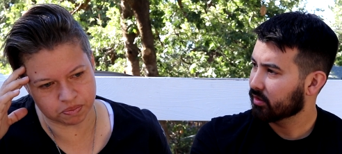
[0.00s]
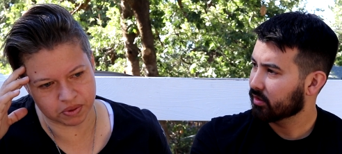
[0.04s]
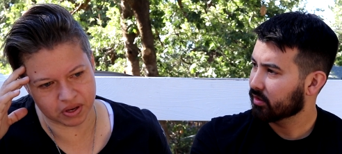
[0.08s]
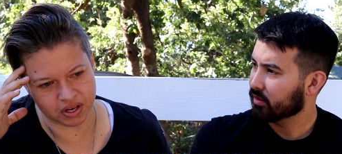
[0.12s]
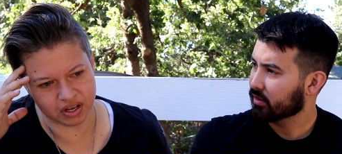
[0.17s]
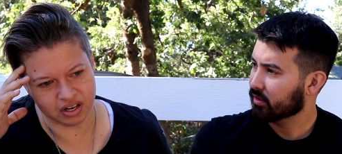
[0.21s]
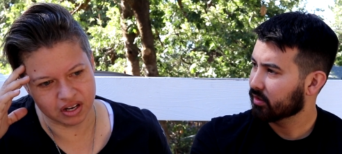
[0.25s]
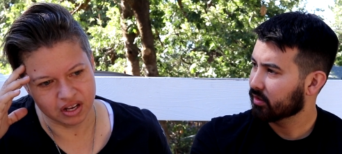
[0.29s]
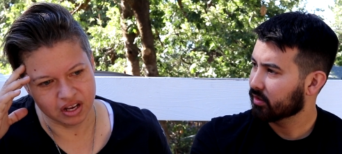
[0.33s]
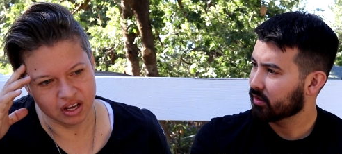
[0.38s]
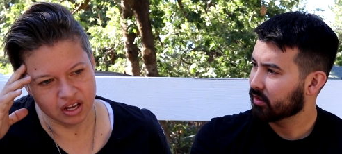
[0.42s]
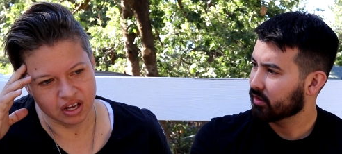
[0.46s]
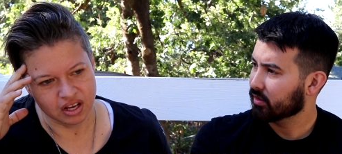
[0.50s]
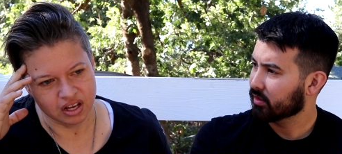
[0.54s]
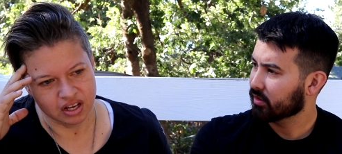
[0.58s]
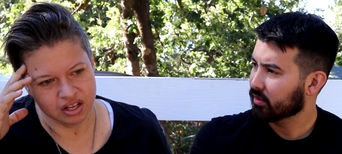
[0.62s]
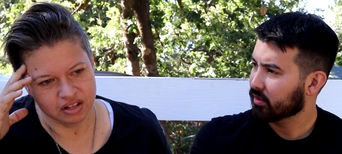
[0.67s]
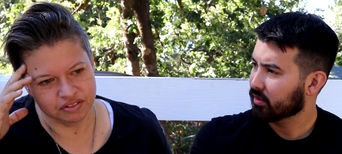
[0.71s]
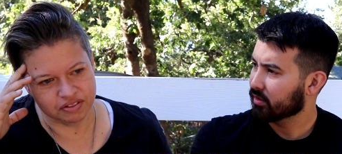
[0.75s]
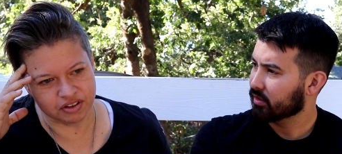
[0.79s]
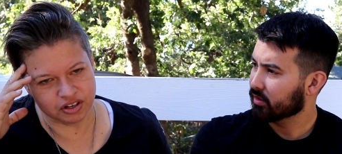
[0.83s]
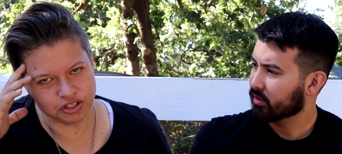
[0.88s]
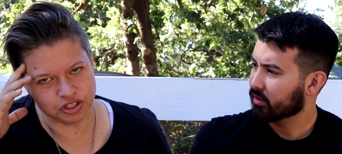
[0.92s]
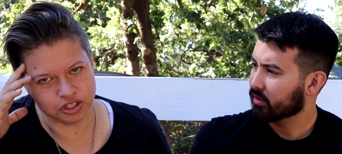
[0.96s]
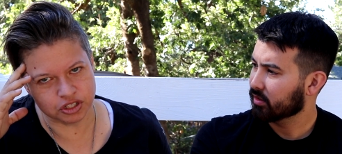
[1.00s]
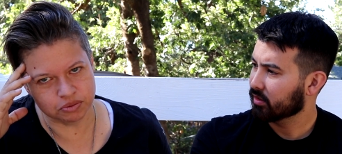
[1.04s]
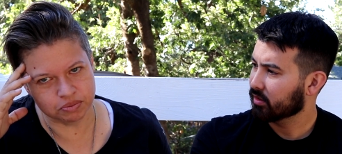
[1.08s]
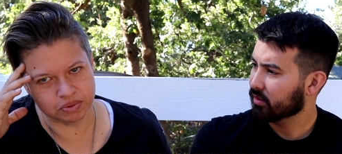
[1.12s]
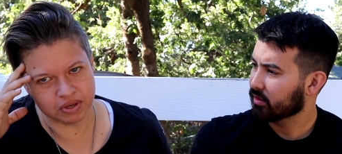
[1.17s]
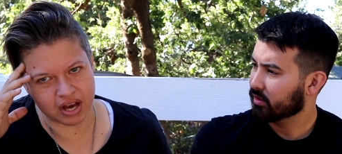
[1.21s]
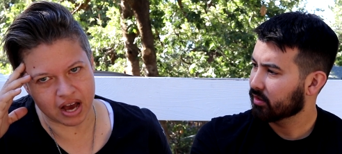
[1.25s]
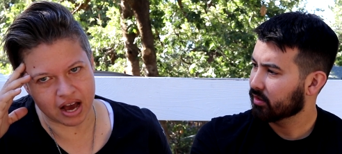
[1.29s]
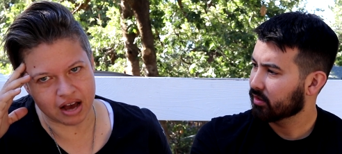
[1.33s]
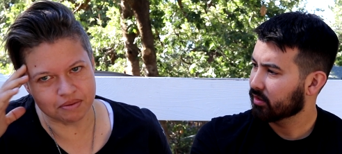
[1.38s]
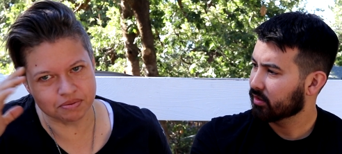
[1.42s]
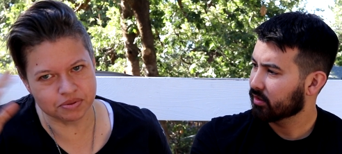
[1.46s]
Speaker 1: but there should be
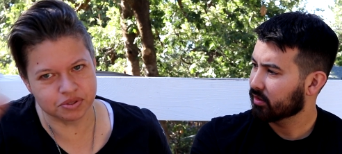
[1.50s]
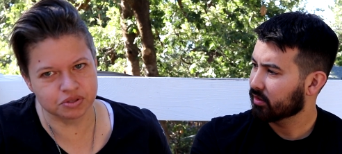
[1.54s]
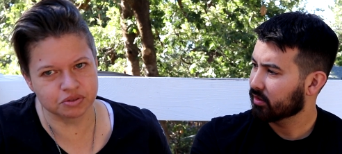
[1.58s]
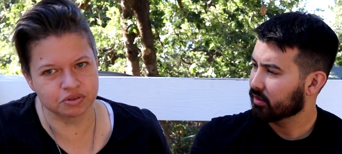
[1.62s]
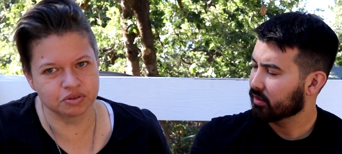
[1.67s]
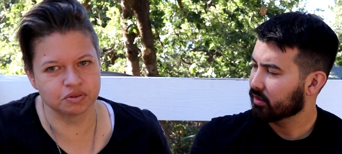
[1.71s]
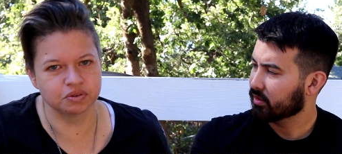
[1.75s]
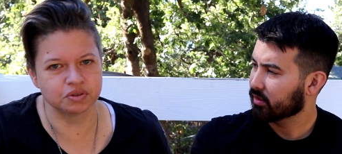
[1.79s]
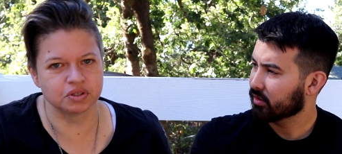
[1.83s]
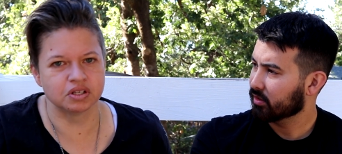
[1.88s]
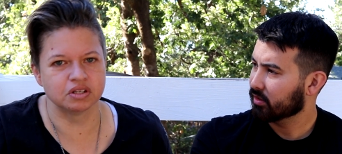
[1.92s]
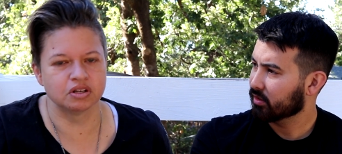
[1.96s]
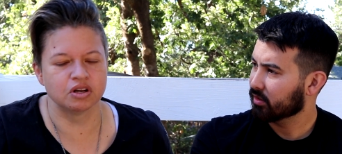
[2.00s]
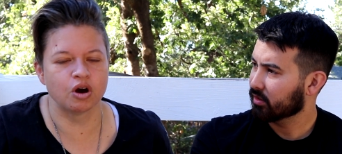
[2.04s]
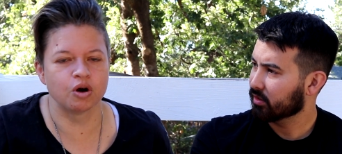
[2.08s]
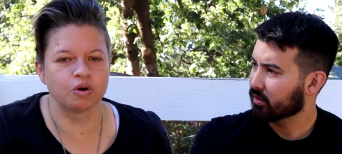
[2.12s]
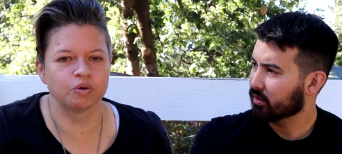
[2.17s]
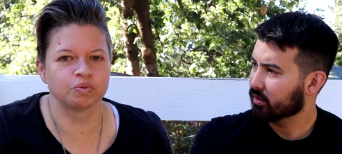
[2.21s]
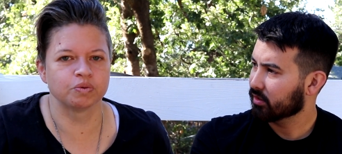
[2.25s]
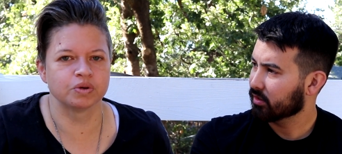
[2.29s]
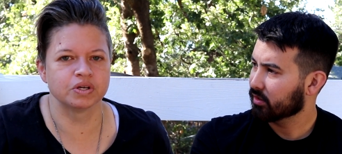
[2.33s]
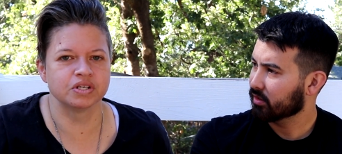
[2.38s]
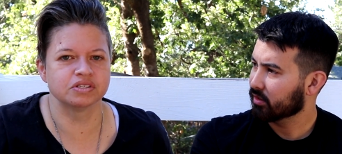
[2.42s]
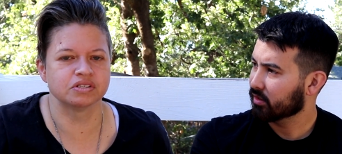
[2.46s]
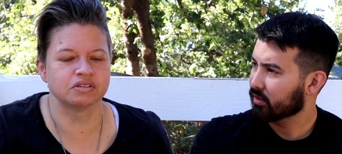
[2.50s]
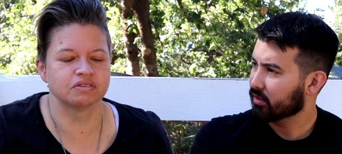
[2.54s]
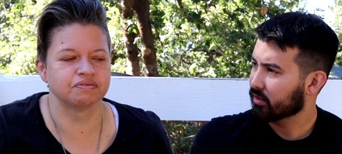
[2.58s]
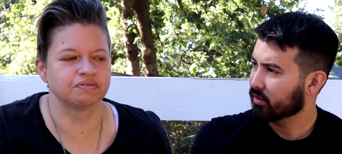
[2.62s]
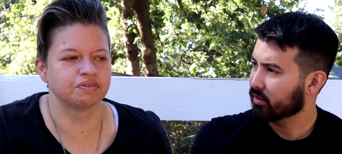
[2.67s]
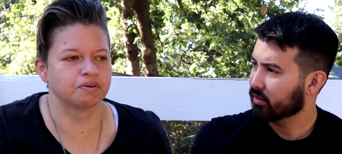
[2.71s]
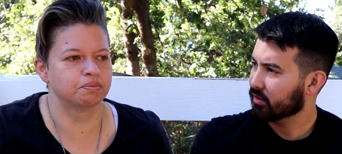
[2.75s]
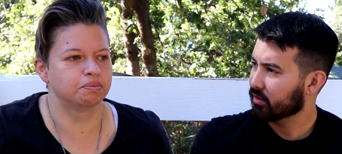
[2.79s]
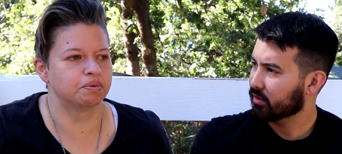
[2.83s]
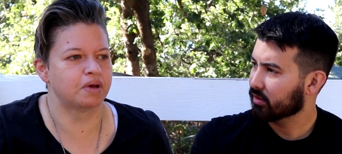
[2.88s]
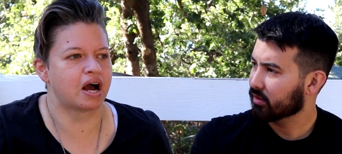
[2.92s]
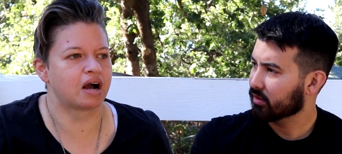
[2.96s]
absolutely no reason for
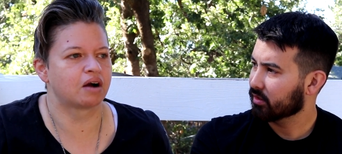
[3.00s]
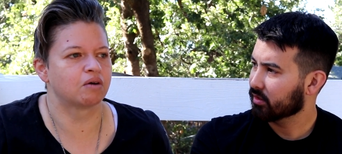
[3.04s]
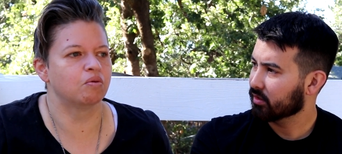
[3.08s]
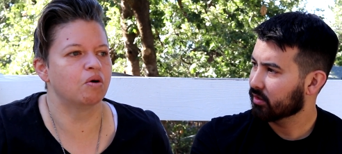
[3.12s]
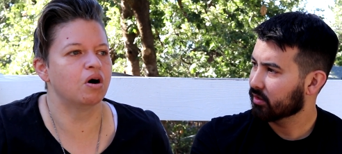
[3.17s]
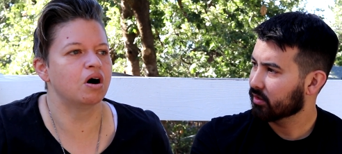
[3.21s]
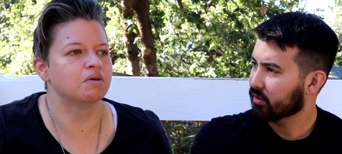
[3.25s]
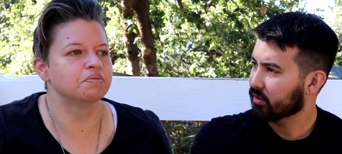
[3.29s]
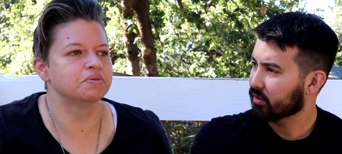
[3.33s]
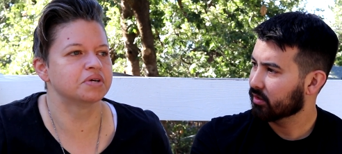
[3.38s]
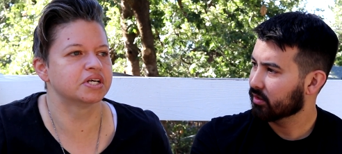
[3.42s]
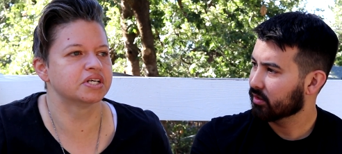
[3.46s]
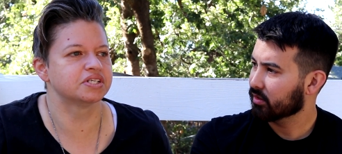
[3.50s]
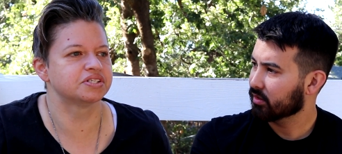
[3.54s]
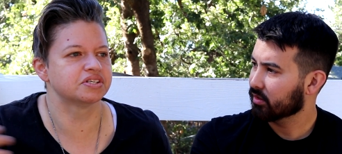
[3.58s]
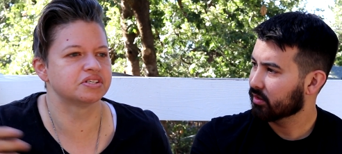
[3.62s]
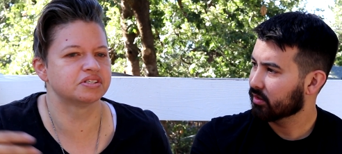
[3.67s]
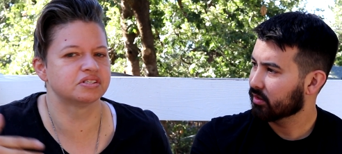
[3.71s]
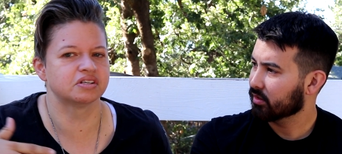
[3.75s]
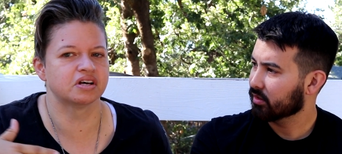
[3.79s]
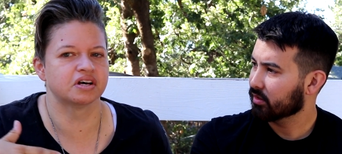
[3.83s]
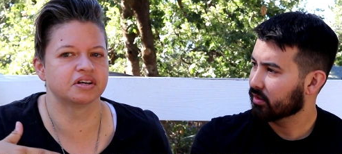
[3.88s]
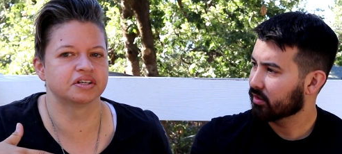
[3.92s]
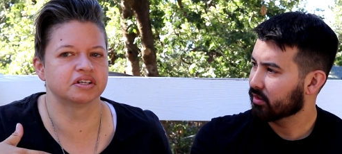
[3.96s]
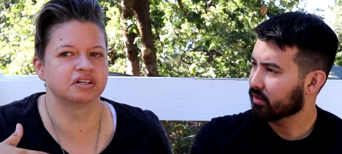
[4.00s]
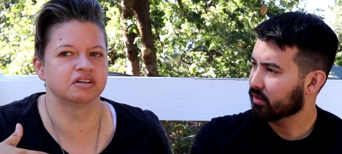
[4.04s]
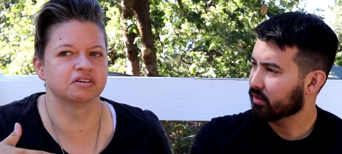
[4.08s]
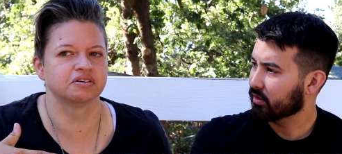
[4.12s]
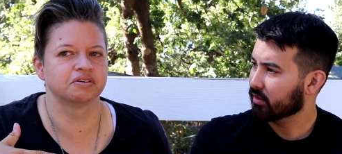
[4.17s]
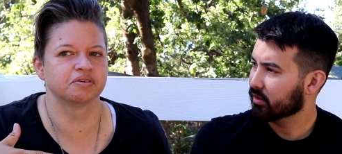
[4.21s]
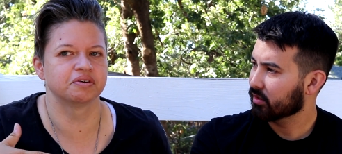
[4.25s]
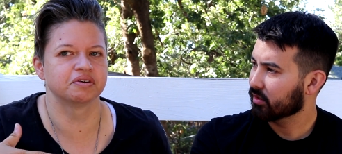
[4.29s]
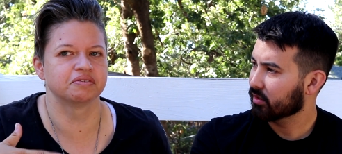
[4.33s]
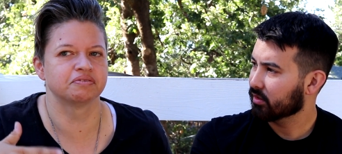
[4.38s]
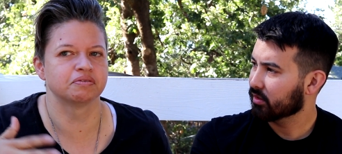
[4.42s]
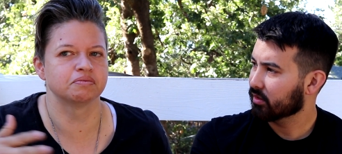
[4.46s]
black wall, because it's not like you're
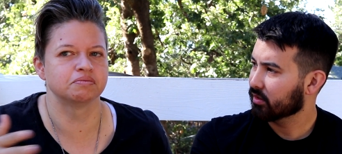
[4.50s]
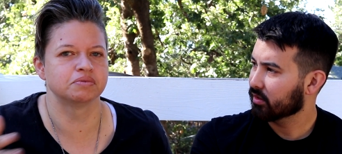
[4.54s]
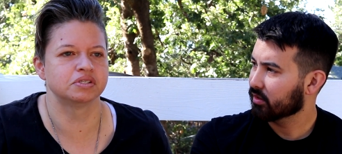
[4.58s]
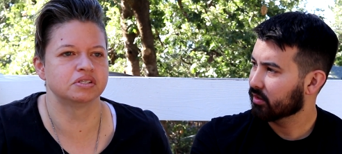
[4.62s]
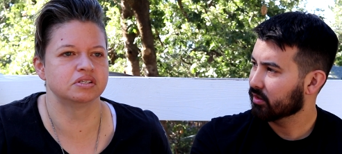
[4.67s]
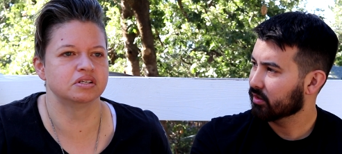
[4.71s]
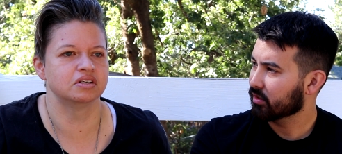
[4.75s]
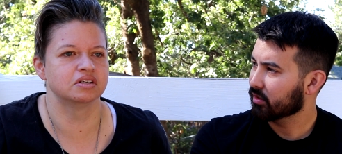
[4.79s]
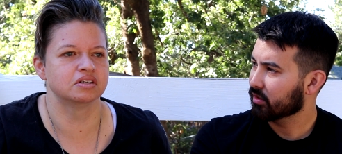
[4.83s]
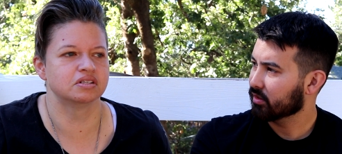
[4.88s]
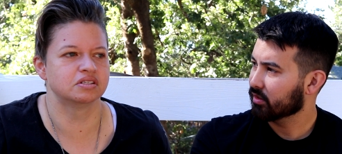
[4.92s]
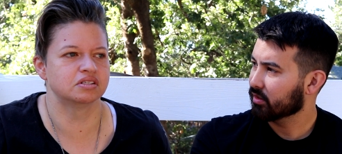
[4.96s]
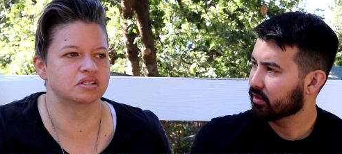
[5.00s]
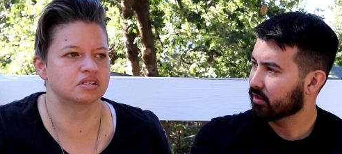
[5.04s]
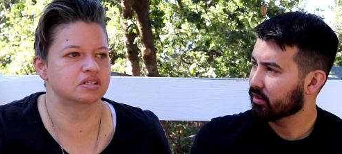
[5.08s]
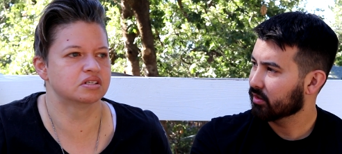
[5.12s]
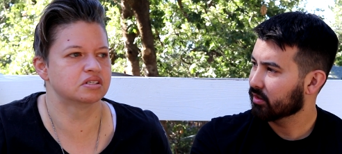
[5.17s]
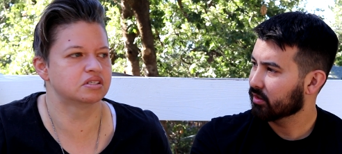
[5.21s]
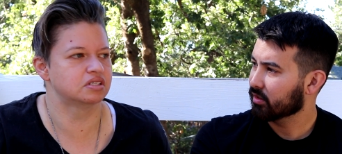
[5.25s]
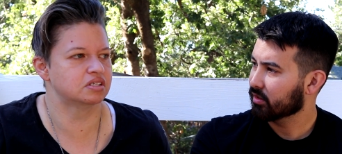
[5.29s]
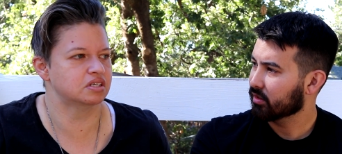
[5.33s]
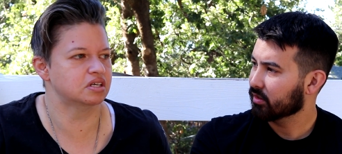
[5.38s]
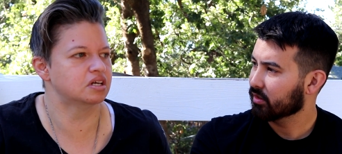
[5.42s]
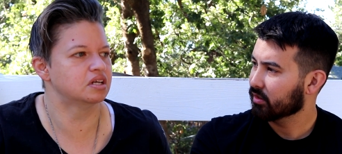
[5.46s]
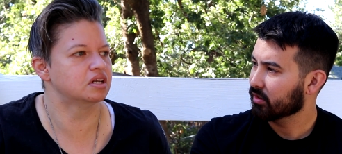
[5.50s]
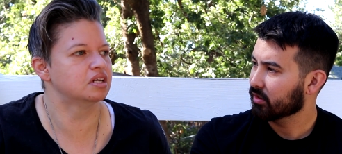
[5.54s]
going from scene to scene to scene.